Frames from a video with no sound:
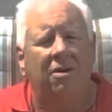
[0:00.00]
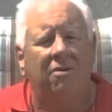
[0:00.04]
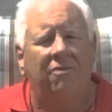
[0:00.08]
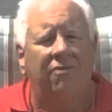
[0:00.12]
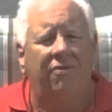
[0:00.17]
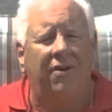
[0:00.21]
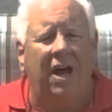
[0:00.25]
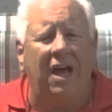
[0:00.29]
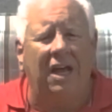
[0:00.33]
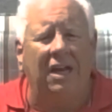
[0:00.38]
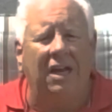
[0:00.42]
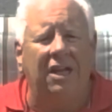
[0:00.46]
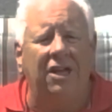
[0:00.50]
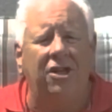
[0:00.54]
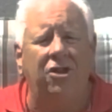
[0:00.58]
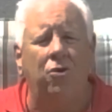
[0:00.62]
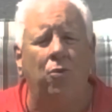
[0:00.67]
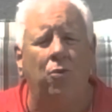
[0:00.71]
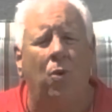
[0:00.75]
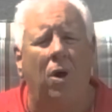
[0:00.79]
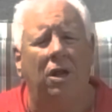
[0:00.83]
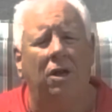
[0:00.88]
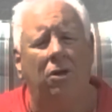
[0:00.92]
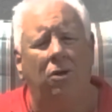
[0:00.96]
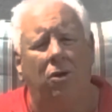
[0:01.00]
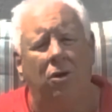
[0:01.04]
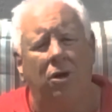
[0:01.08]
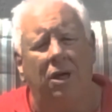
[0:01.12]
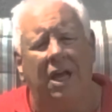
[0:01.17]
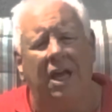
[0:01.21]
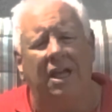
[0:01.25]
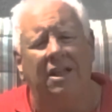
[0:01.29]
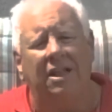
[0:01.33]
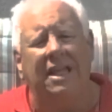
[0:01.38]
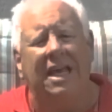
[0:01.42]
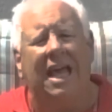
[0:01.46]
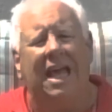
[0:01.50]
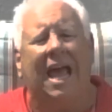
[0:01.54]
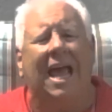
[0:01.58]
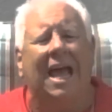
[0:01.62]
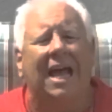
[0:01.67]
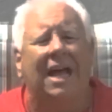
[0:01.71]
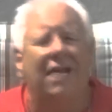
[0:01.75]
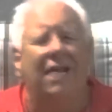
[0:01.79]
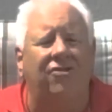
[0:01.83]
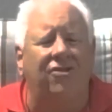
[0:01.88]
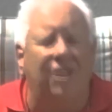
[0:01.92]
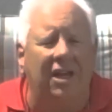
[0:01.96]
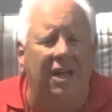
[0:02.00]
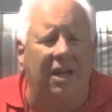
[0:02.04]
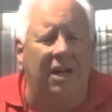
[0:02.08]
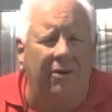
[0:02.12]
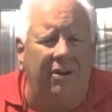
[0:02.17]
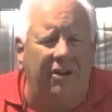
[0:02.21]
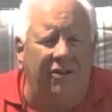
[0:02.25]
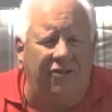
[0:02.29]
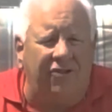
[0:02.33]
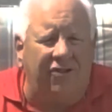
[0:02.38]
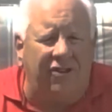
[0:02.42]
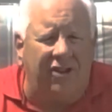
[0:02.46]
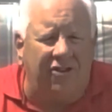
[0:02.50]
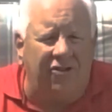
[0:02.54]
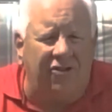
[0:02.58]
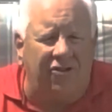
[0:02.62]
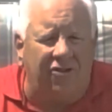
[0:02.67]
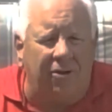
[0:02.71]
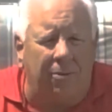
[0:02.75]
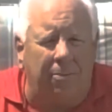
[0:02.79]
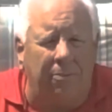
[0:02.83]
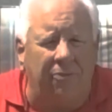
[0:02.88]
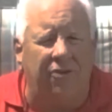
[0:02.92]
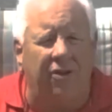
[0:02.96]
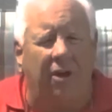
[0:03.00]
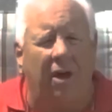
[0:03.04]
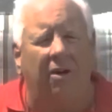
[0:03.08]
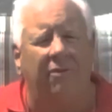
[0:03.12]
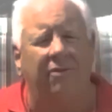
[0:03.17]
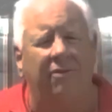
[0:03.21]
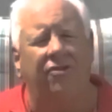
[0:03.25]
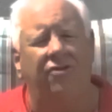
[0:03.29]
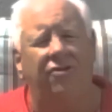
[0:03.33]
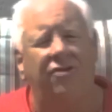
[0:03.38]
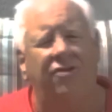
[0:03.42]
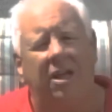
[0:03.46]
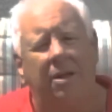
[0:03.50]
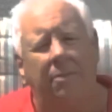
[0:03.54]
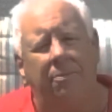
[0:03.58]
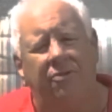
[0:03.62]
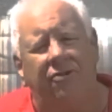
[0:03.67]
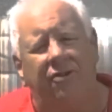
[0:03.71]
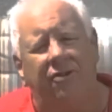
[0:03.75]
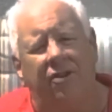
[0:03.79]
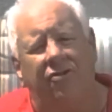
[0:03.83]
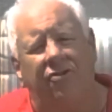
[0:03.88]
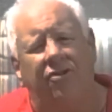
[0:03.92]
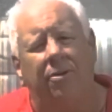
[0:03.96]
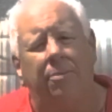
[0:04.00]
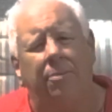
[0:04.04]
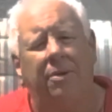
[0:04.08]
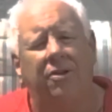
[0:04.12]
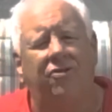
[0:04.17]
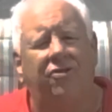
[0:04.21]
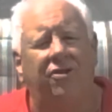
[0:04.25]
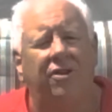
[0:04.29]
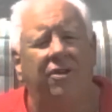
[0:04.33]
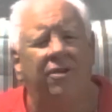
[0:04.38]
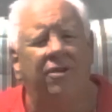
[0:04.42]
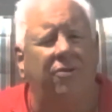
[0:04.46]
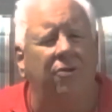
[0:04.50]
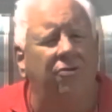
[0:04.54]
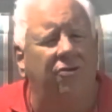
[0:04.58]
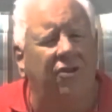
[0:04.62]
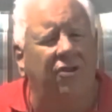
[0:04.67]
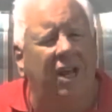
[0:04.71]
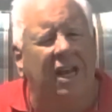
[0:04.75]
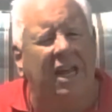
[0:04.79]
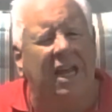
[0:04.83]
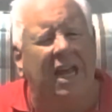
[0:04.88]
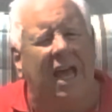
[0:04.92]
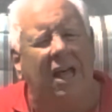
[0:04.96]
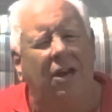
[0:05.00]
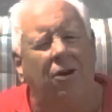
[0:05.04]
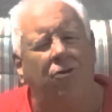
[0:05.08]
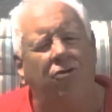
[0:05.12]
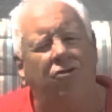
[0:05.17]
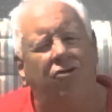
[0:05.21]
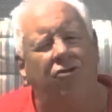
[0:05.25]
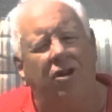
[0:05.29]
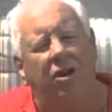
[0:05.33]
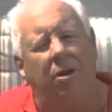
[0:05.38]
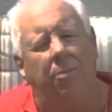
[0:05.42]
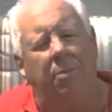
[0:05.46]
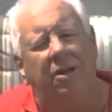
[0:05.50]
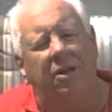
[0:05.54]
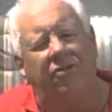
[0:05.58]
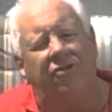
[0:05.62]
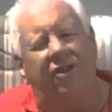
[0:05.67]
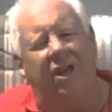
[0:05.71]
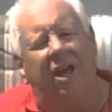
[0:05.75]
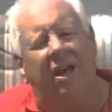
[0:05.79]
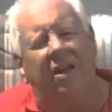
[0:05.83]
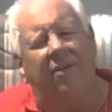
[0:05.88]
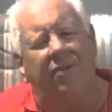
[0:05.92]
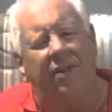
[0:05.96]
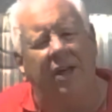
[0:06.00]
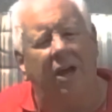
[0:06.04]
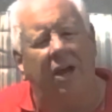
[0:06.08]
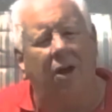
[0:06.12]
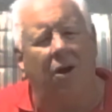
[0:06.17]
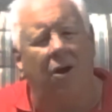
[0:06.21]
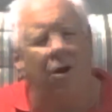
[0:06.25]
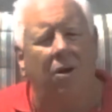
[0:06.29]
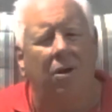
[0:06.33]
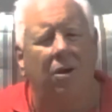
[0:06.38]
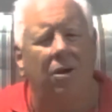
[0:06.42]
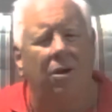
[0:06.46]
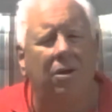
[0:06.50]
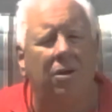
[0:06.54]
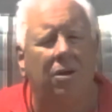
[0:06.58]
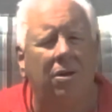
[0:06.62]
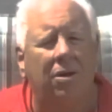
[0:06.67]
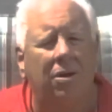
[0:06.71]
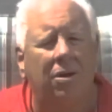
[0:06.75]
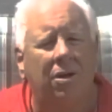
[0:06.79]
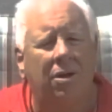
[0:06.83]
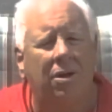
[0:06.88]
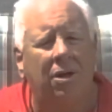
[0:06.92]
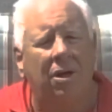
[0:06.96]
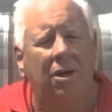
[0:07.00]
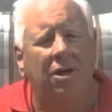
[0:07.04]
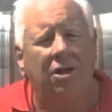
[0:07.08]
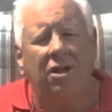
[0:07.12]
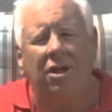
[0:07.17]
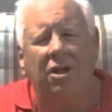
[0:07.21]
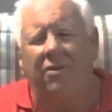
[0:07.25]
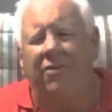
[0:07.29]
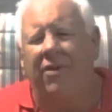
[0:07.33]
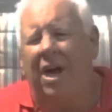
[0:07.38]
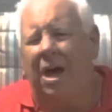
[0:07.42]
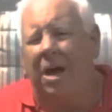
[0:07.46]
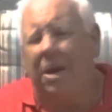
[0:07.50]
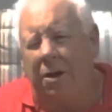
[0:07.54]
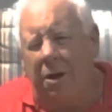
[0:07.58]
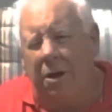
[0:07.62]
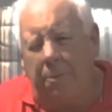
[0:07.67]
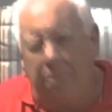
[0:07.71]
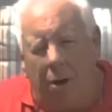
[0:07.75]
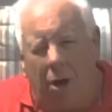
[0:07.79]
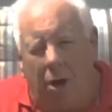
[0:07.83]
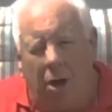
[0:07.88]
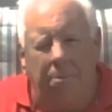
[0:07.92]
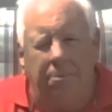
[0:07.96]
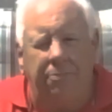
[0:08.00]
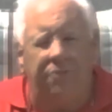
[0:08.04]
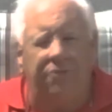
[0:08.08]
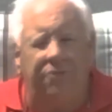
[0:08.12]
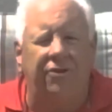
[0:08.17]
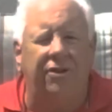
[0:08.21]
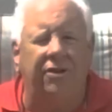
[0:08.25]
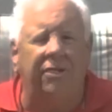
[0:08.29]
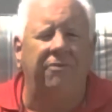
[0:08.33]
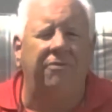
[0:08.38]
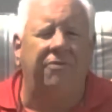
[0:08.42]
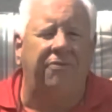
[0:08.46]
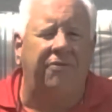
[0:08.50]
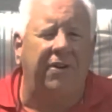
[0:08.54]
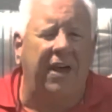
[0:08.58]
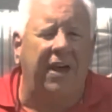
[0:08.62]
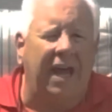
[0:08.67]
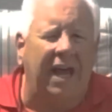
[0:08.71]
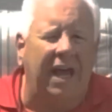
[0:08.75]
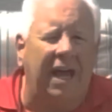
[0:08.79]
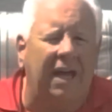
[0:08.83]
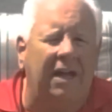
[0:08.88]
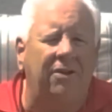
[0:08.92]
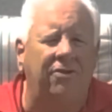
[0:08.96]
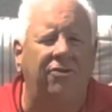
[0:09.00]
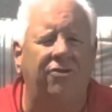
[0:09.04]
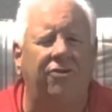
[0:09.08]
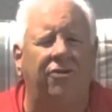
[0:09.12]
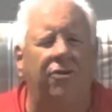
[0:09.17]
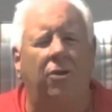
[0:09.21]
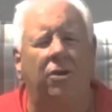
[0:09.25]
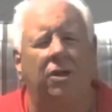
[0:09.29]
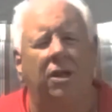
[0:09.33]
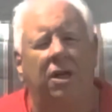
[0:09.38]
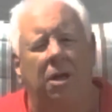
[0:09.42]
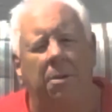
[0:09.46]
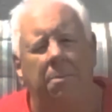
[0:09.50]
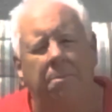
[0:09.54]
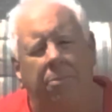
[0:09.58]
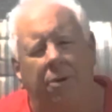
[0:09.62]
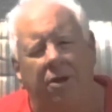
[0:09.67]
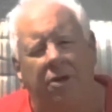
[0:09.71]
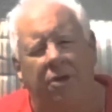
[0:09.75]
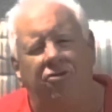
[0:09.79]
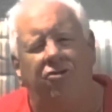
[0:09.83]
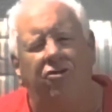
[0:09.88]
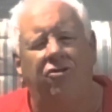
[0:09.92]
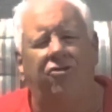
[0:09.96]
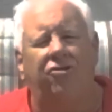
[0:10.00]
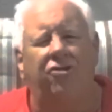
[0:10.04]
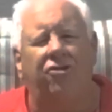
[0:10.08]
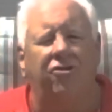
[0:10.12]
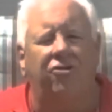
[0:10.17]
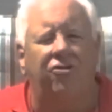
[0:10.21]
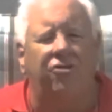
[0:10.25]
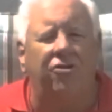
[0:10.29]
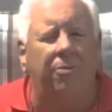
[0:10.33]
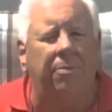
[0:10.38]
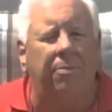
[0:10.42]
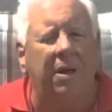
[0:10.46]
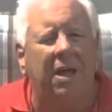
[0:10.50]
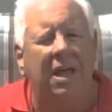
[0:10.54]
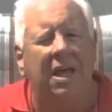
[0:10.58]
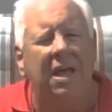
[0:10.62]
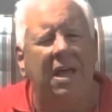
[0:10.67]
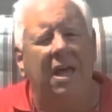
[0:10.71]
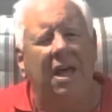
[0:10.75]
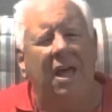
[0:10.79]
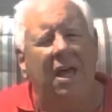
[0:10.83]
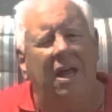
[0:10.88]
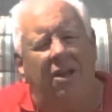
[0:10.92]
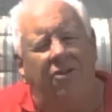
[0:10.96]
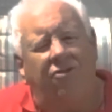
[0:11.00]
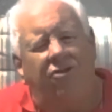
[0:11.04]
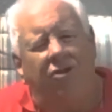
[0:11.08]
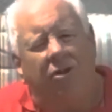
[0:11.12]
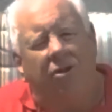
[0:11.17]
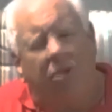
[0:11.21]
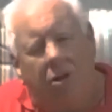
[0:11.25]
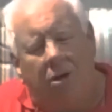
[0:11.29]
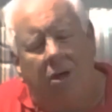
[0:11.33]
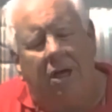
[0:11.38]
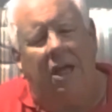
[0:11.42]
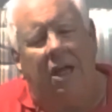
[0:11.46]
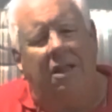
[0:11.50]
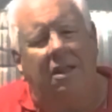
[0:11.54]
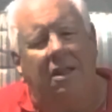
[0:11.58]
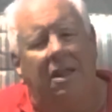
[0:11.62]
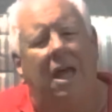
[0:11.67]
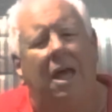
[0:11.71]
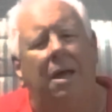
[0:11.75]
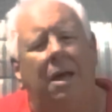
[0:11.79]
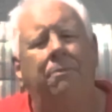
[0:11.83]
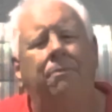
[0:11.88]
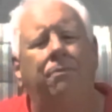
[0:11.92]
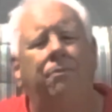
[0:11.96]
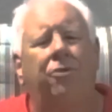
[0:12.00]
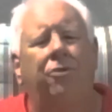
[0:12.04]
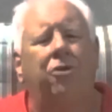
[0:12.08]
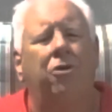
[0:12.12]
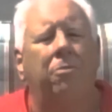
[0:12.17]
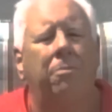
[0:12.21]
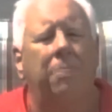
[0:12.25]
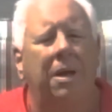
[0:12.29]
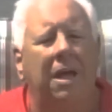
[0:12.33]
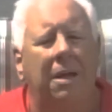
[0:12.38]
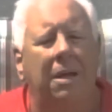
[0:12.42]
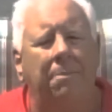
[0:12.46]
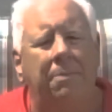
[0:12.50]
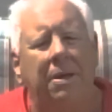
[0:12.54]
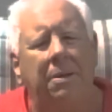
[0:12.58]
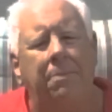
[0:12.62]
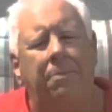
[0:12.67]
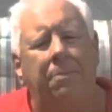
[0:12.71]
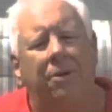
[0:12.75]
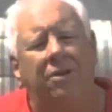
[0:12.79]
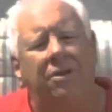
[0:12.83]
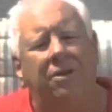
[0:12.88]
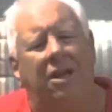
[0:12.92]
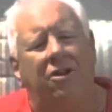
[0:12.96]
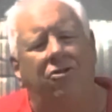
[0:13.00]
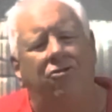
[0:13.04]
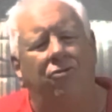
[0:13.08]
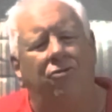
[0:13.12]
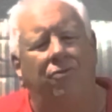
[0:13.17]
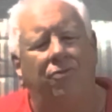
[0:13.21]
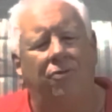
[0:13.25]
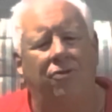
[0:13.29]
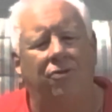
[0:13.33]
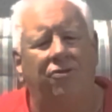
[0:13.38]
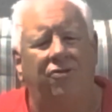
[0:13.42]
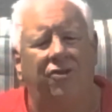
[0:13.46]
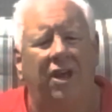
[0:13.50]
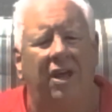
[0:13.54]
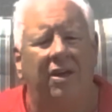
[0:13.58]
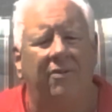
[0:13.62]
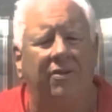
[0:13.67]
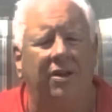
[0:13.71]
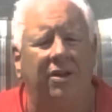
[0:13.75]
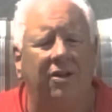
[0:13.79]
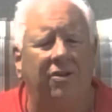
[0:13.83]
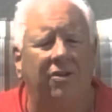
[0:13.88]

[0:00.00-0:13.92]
Finally, you want to look at the ancillary systems of a steam system and see if there's any energy to be saved there. You have pumps and fans on the combustion system, and as you look at them, there may be potential for savings.